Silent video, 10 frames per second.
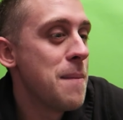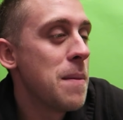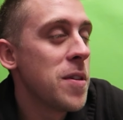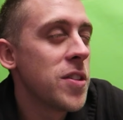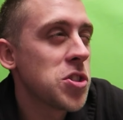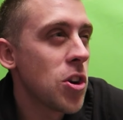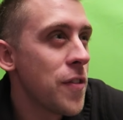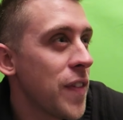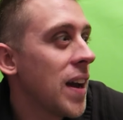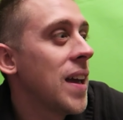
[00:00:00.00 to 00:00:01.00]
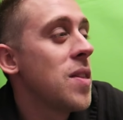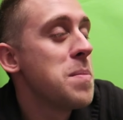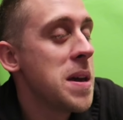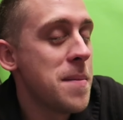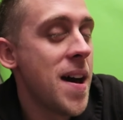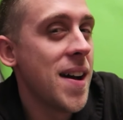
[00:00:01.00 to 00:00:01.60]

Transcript: I remember the surfing and the B M